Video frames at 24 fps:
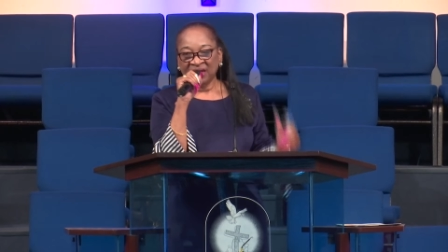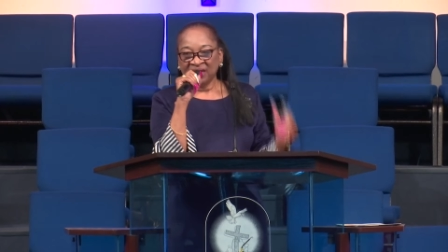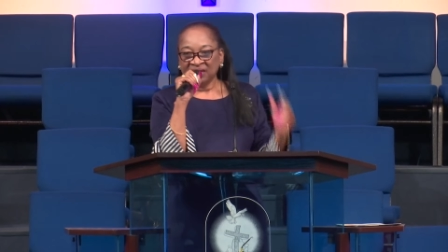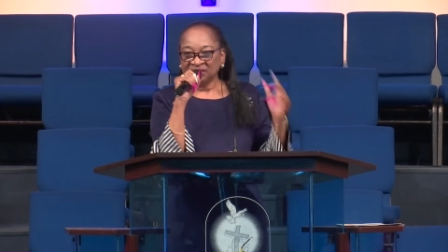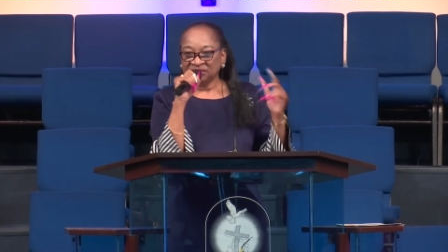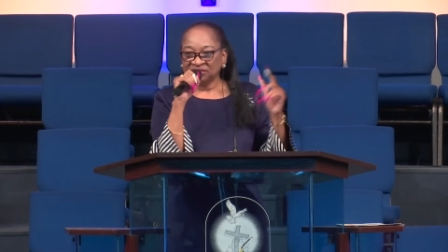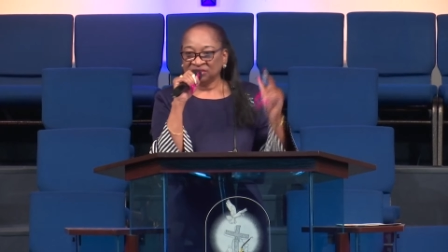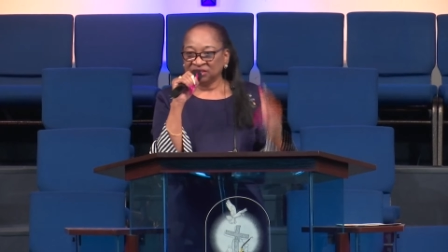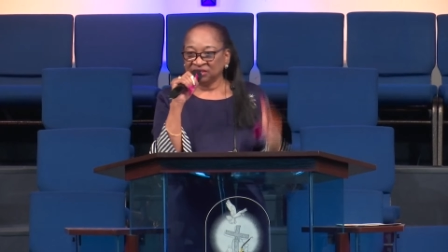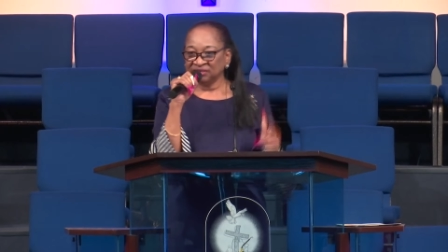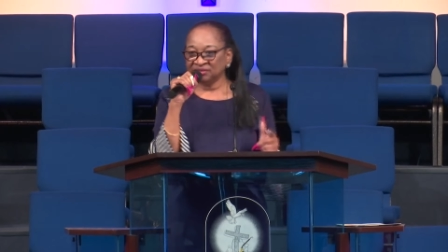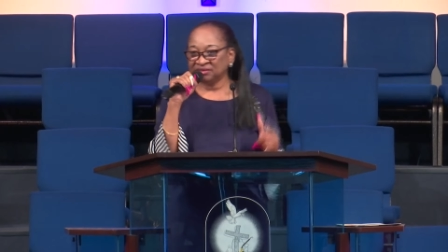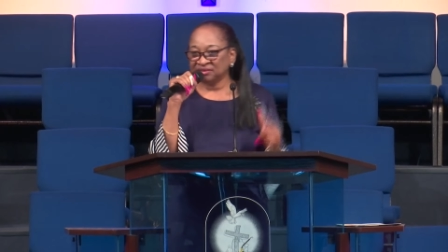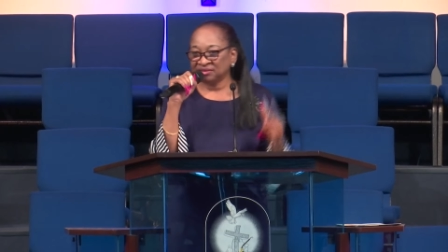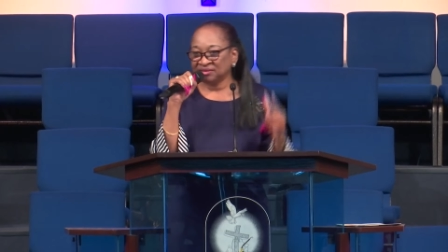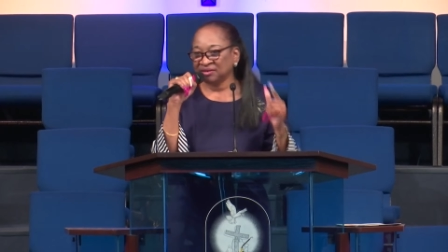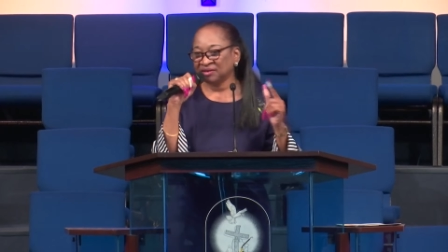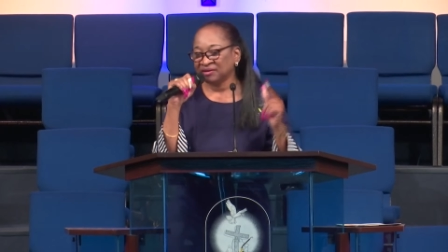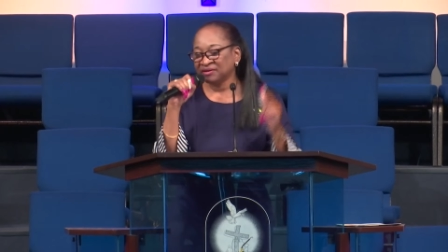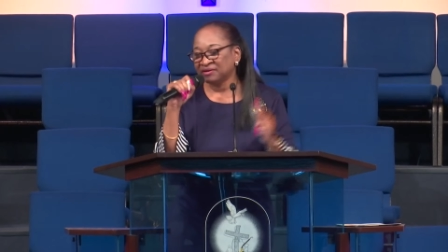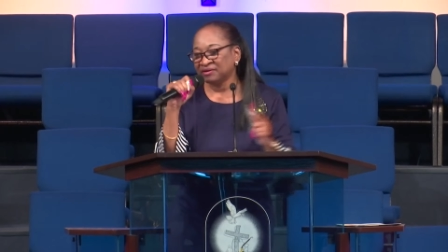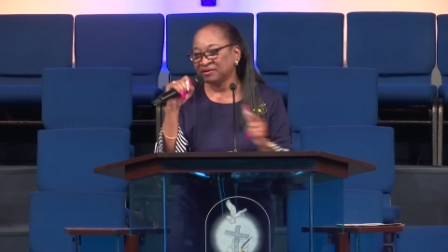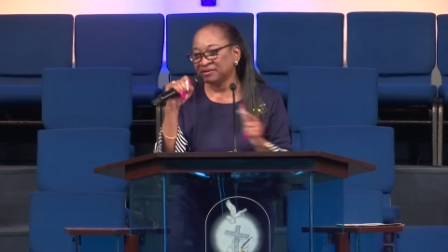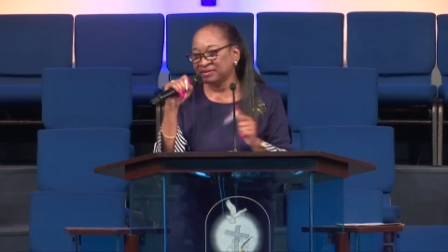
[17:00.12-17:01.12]
Jesus
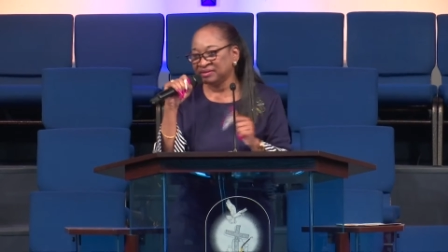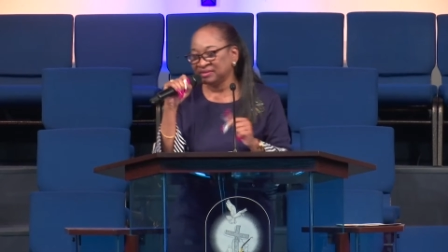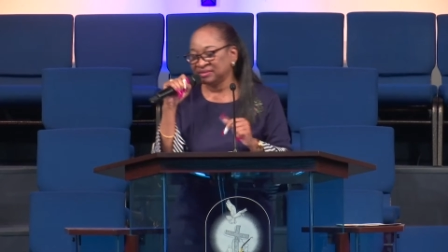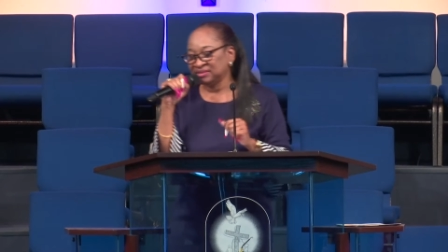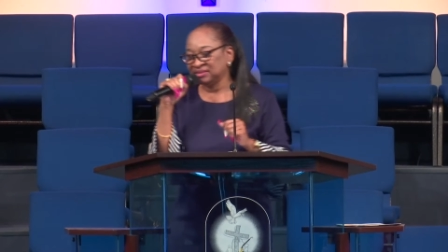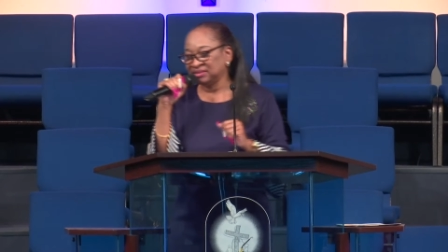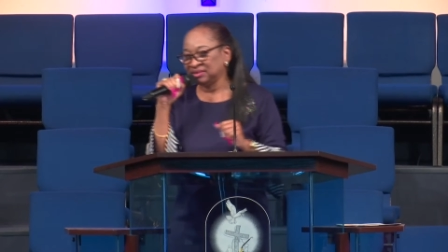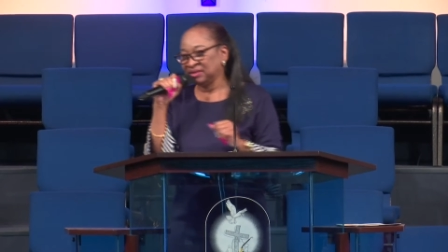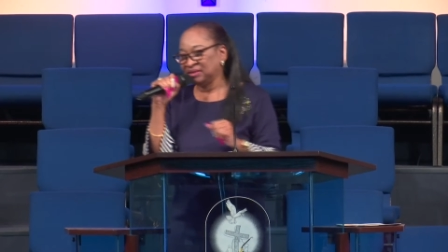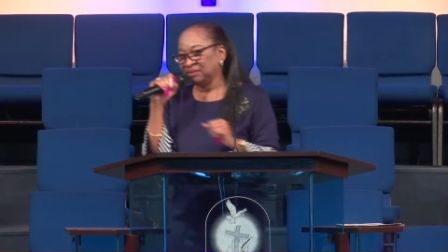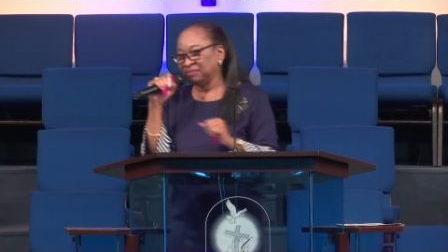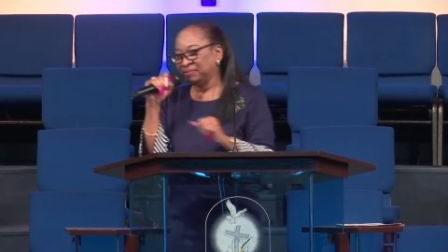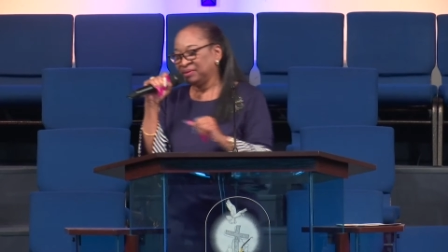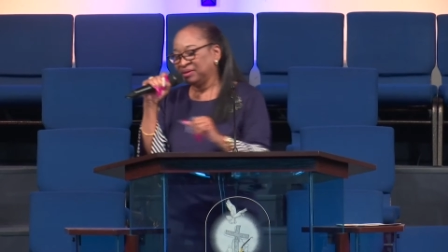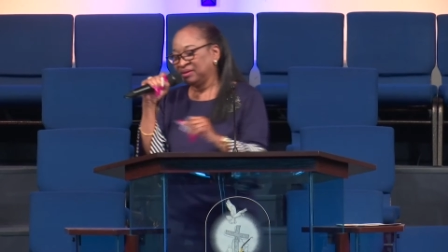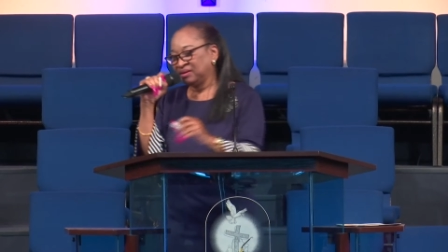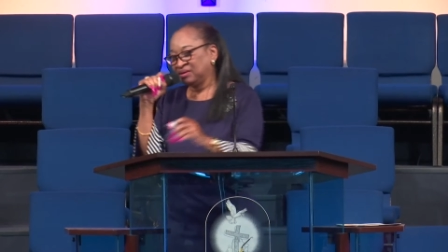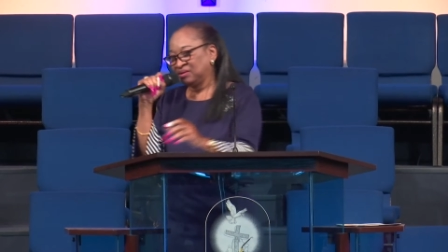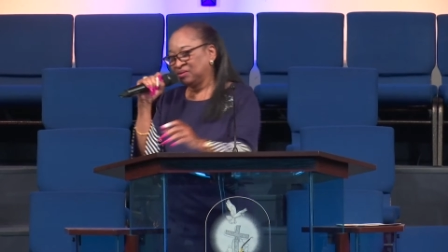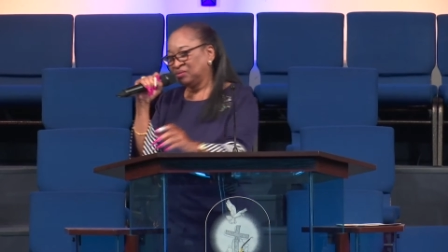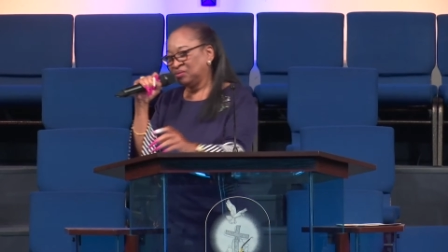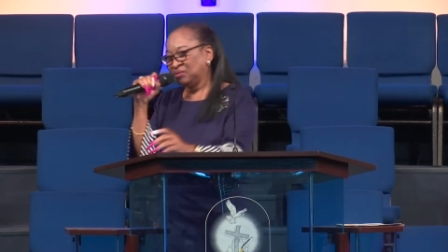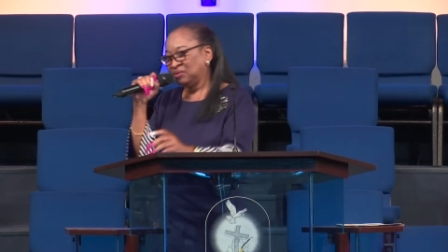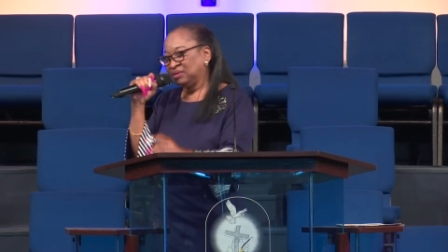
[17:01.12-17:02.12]
heard his name being
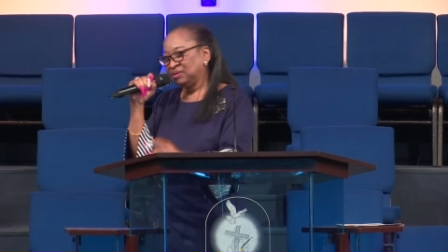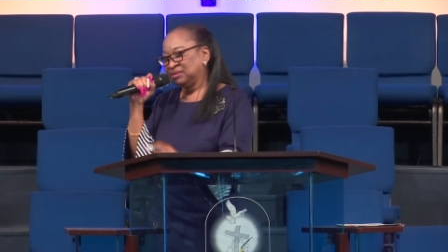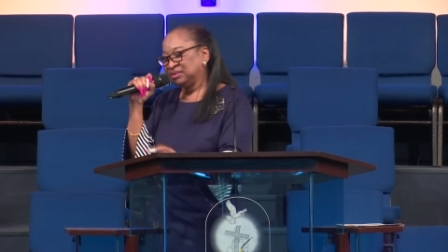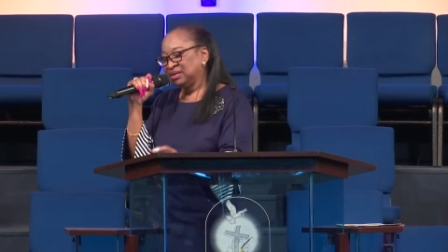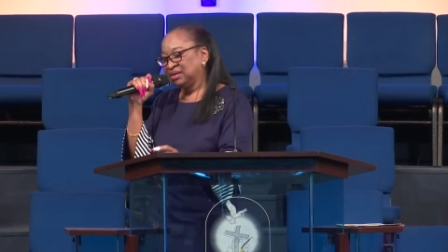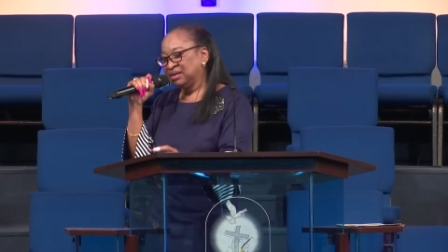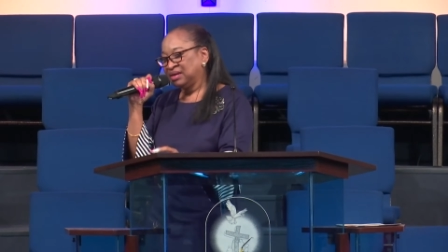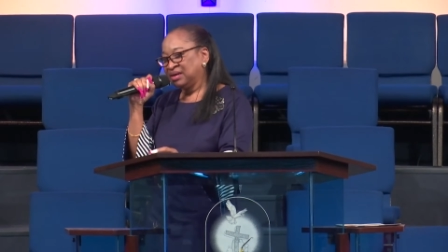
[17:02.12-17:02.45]
called.